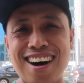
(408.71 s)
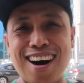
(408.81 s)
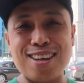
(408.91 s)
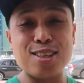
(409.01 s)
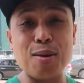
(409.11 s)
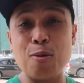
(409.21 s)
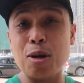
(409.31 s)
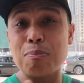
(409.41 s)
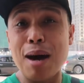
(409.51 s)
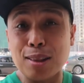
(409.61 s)
uh,
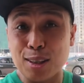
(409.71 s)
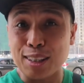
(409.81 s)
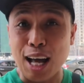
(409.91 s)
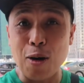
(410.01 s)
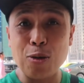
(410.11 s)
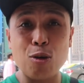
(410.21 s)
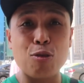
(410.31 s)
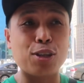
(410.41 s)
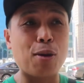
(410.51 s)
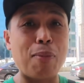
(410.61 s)
somewhat battered down
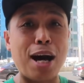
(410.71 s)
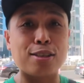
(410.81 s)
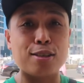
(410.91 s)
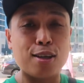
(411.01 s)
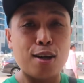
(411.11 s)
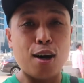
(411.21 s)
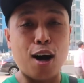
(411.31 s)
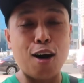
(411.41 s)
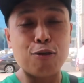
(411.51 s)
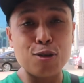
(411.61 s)
over the past
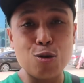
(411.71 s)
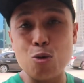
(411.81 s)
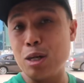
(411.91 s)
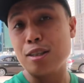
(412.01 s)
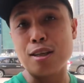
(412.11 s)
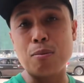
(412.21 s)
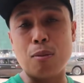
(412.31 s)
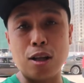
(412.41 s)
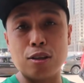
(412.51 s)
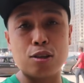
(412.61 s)
uh, few weeks and
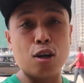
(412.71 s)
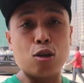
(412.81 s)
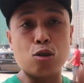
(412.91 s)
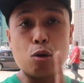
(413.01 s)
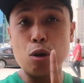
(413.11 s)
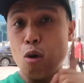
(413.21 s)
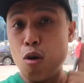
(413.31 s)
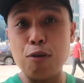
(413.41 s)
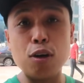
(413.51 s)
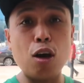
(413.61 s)
months. So the
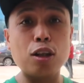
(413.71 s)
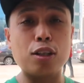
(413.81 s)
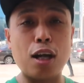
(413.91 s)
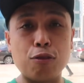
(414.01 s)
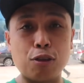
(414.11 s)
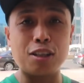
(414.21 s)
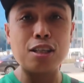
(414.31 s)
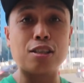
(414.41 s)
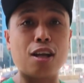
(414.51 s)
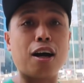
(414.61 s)
overall trend for
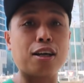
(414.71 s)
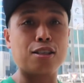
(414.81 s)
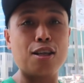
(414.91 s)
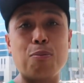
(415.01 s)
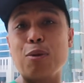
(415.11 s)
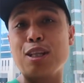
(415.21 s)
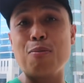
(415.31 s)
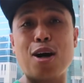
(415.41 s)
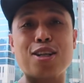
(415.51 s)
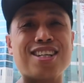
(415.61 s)
this stock is still pretty
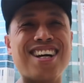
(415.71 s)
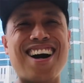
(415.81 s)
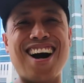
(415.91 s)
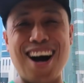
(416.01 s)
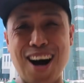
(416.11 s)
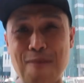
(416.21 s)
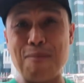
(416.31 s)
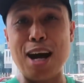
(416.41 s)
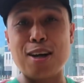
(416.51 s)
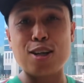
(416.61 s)
much uh,
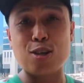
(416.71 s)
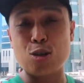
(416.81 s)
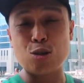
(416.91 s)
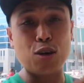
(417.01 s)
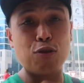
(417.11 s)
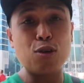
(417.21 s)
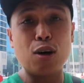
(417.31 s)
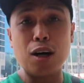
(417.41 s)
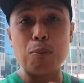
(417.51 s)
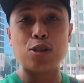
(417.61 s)
bearish. So if you
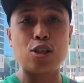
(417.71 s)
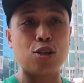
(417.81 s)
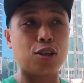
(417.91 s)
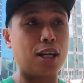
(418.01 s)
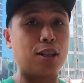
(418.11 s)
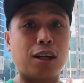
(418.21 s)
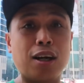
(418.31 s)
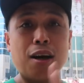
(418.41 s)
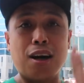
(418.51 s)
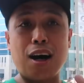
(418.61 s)
are a position trader,
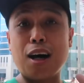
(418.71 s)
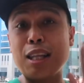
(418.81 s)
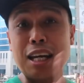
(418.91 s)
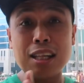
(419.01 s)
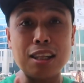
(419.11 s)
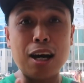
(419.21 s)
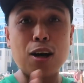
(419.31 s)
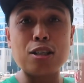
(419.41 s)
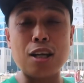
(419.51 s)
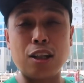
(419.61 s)
uh, the
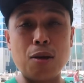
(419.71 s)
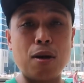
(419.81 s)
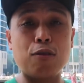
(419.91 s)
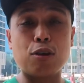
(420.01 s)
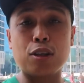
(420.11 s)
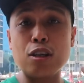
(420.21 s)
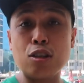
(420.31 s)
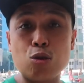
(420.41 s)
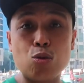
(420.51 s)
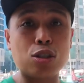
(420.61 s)
entire sentiment for
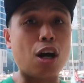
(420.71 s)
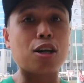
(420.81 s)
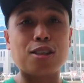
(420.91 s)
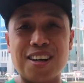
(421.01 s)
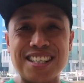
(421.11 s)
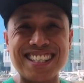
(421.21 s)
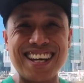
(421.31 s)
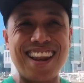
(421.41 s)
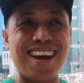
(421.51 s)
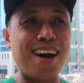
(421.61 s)
these two stocks are
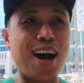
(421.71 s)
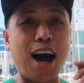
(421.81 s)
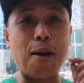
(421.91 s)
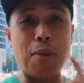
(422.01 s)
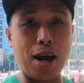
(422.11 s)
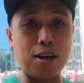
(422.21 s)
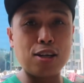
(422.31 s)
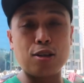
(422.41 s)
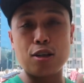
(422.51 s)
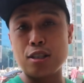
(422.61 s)
still uh,
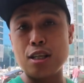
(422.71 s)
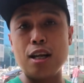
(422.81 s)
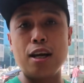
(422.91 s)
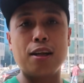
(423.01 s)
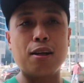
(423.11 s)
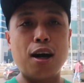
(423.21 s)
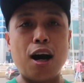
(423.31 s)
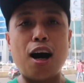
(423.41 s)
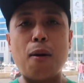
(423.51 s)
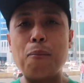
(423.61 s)
bearish. They're still in uh,